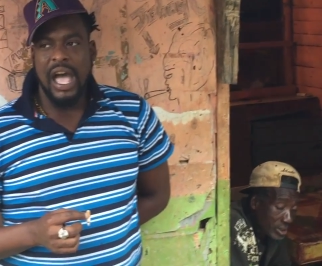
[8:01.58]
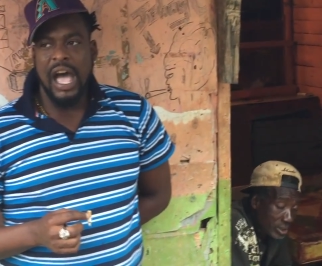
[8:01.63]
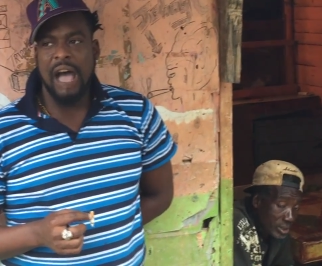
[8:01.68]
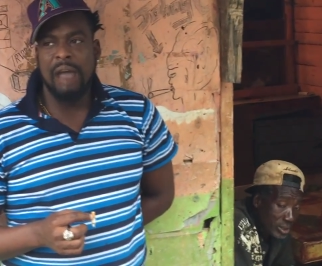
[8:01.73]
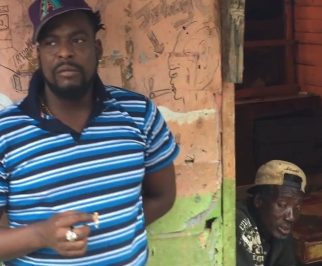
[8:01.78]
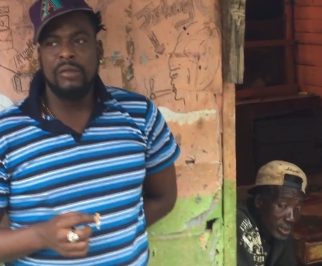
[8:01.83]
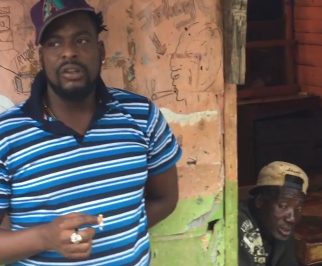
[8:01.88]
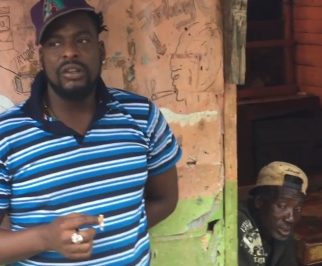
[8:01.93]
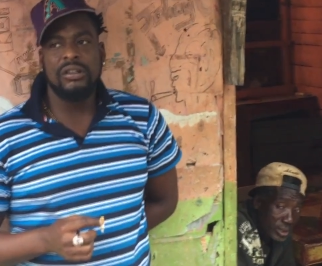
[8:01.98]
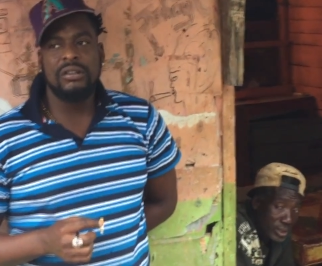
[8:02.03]

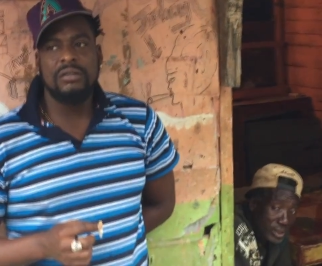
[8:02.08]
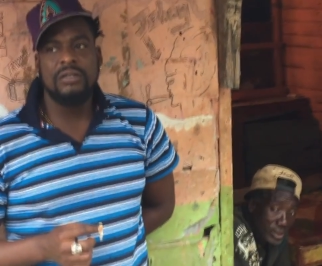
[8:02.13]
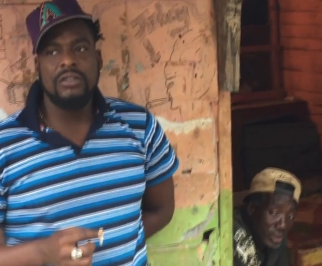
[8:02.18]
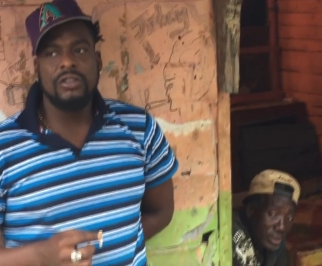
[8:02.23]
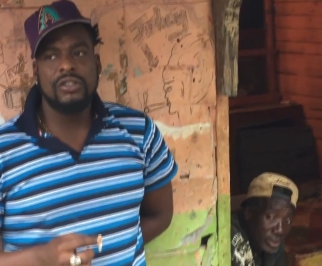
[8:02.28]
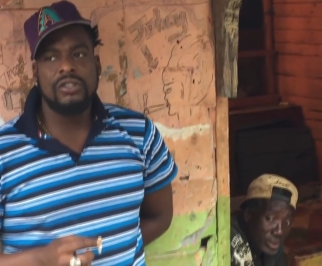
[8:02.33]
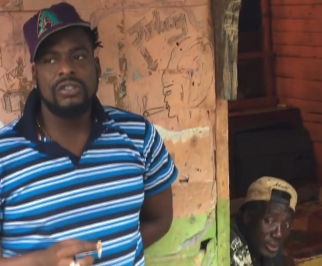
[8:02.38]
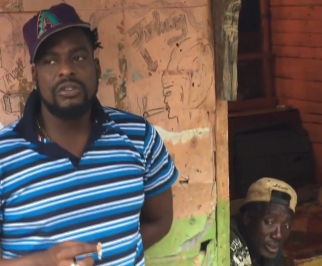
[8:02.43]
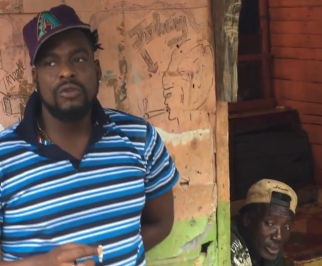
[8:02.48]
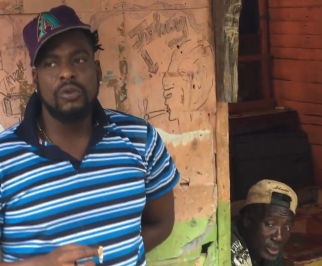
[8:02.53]
Speaker 1: And me not
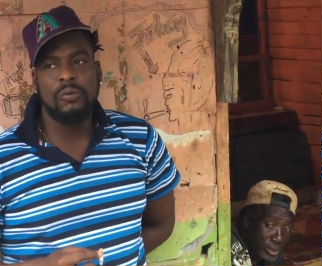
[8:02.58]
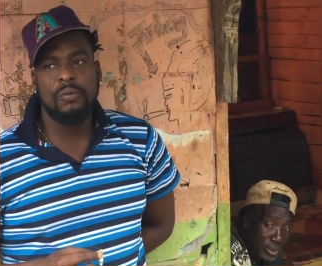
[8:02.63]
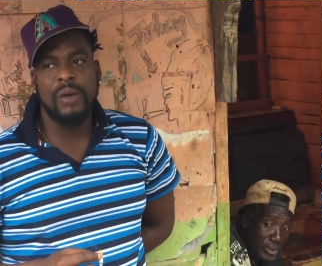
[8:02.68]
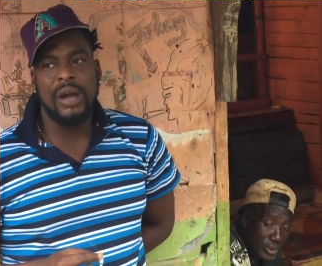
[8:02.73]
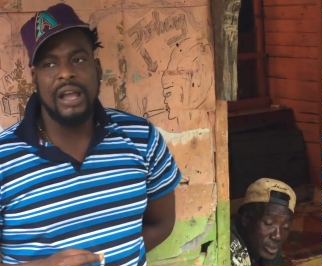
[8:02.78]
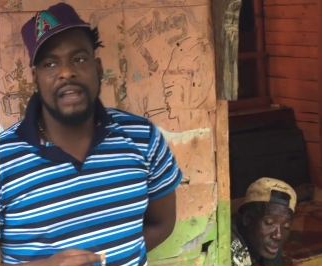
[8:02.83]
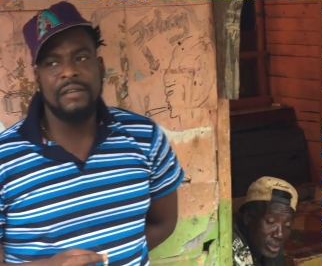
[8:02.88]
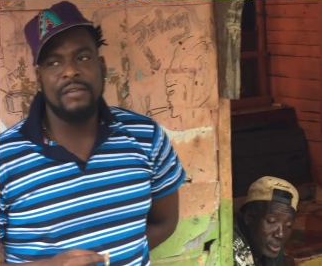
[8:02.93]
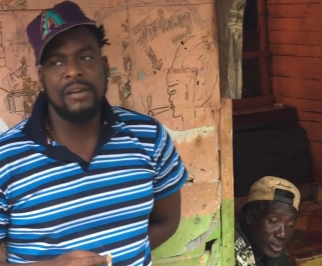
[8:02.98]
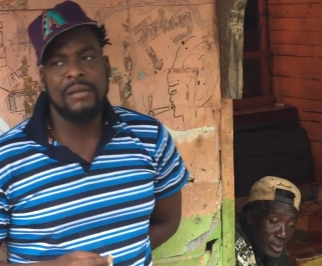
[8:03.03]
just look
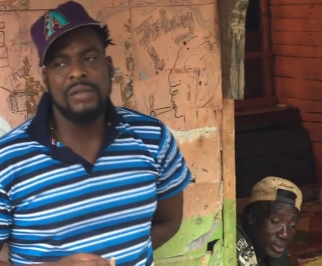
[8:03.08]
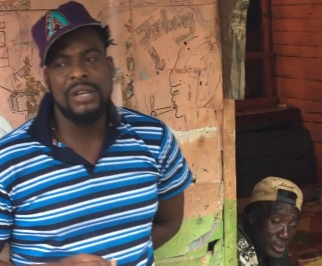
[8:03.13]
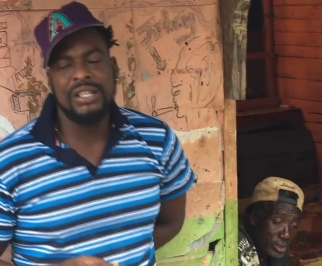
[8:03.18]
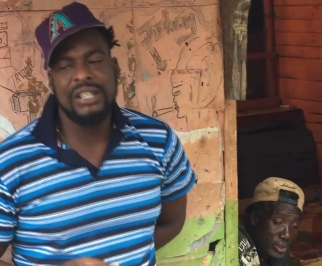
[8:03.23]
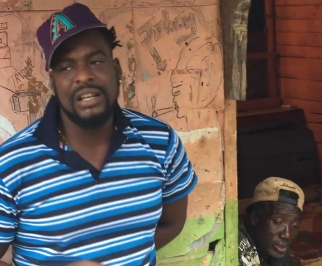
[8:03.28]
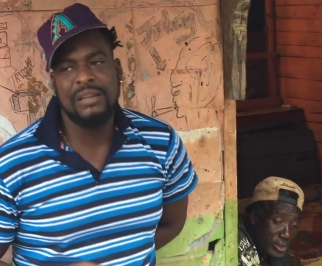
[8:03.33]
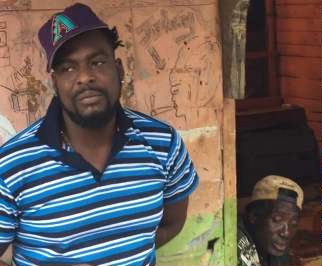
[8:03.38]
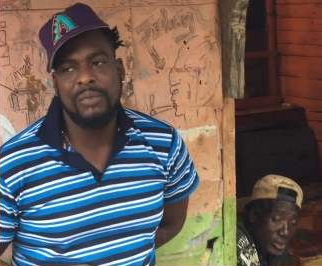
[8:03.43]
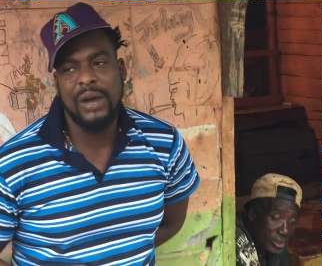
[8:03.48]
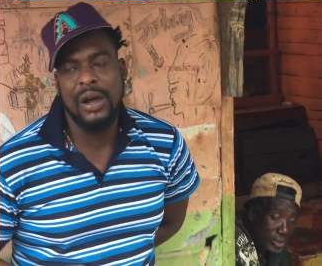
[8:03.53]
for
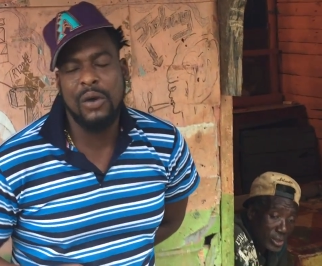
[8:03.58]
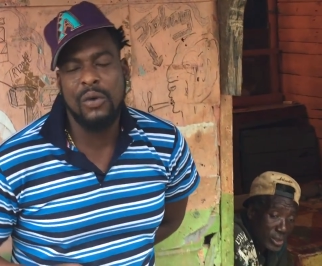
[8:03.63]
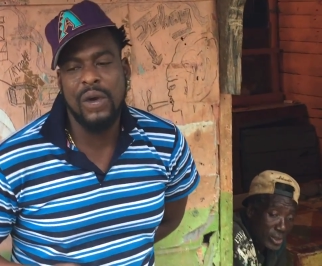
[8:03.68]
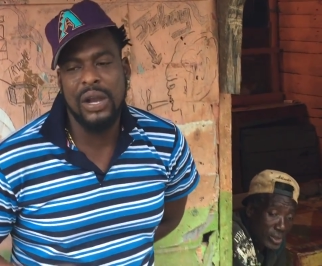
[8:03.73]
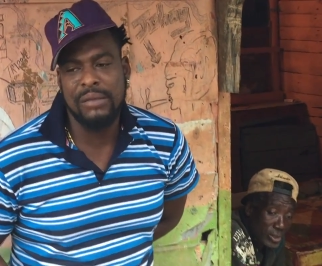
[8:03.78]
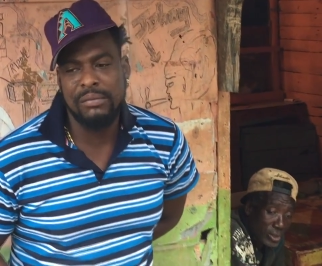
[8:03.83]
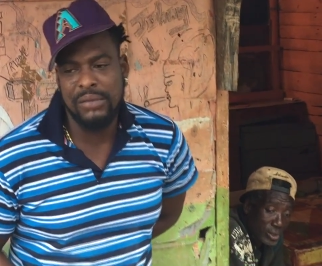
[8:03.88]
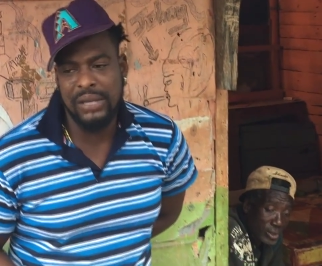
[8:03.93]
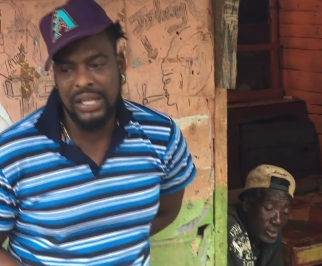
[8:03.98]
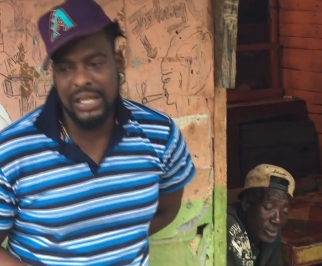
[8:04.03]
information from
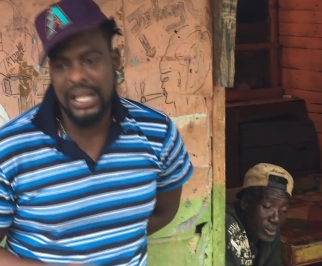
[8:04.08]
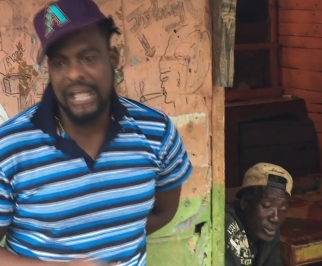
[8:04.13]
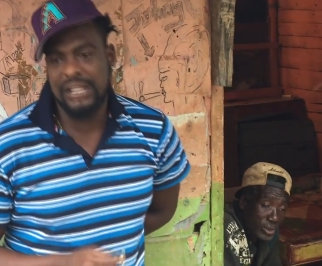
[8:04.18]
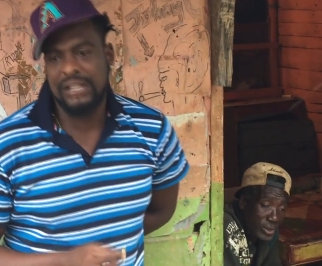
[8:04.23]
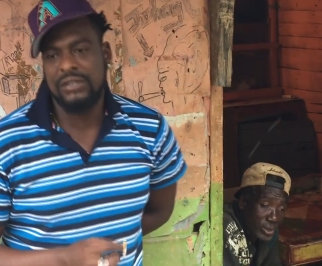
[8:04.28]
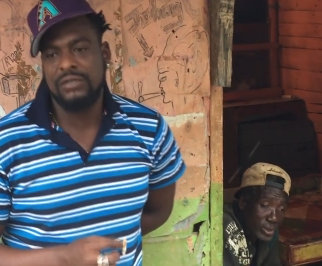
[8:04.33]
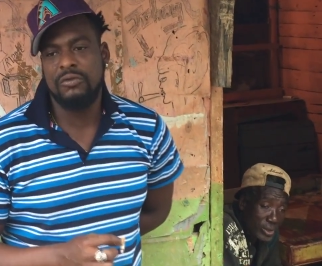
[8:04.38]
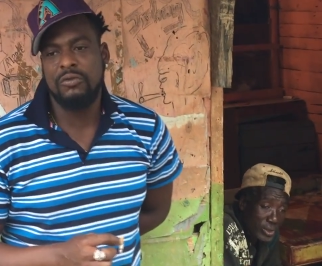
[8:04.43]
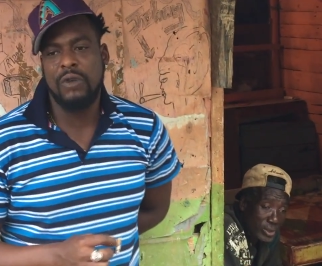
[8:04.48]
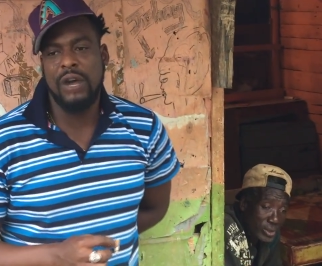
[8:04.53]
one media
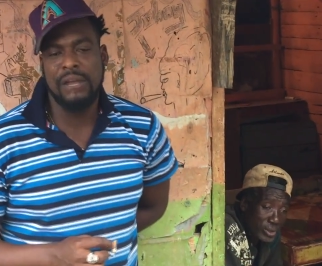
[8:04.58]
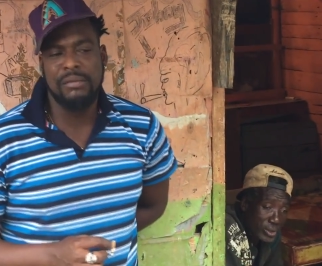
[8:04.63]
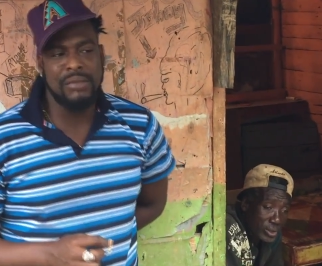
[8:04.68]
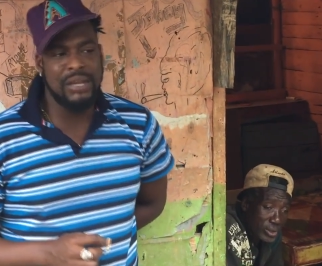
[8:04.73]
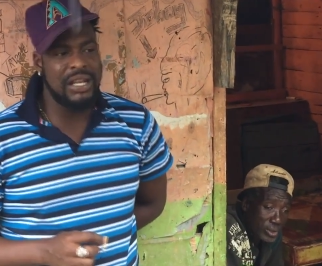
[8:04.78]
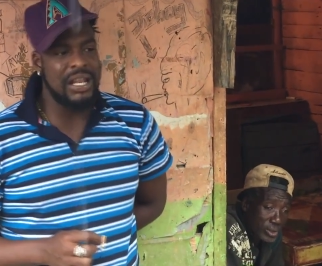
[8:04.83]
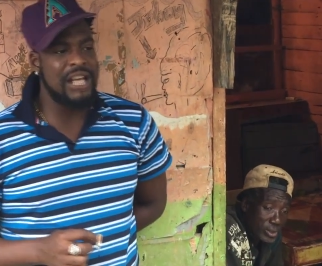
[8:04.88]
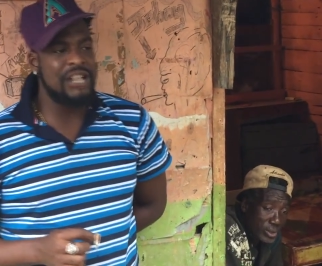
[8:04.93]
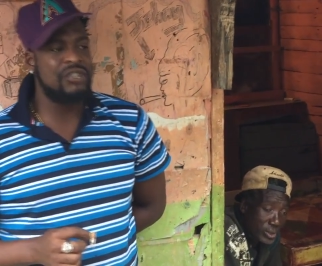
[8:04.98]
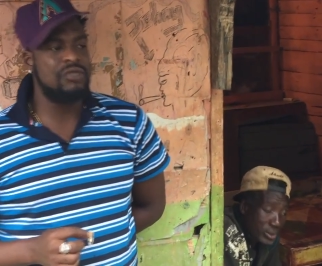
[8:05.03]

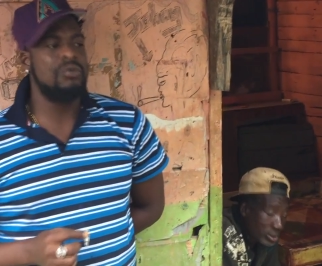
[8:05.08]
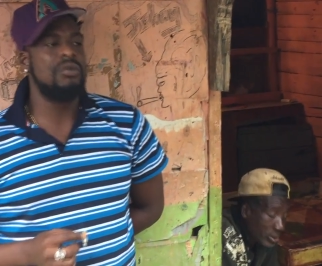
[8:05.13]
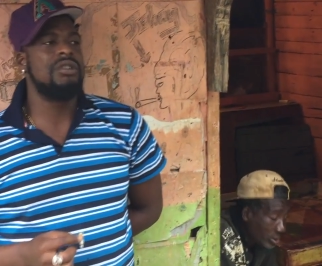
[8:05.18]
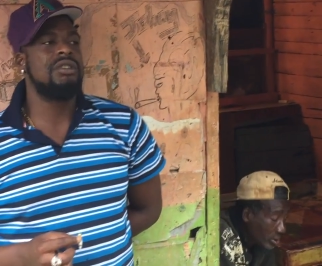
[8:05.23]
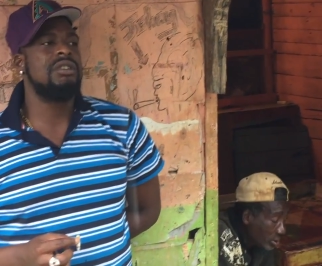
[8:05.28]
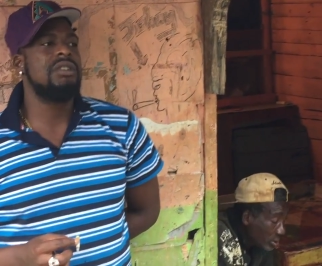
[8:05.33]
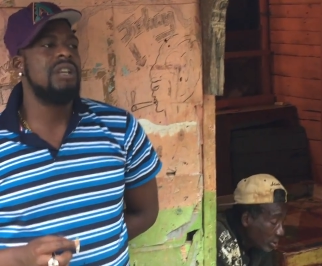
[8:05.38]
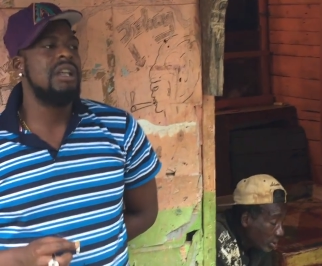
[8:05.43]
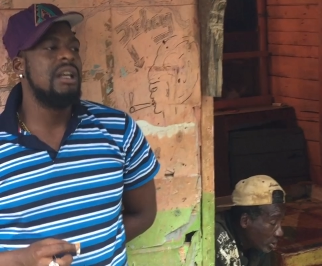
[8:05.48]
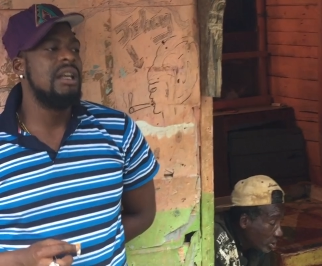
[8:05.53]

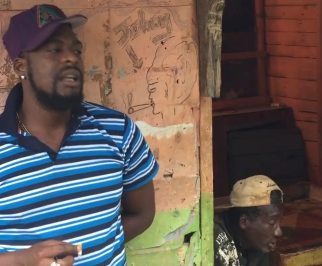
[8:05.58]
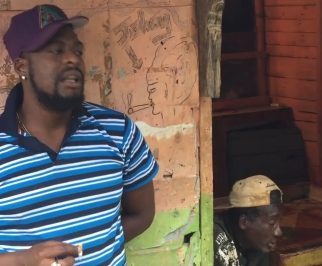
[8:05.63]
source.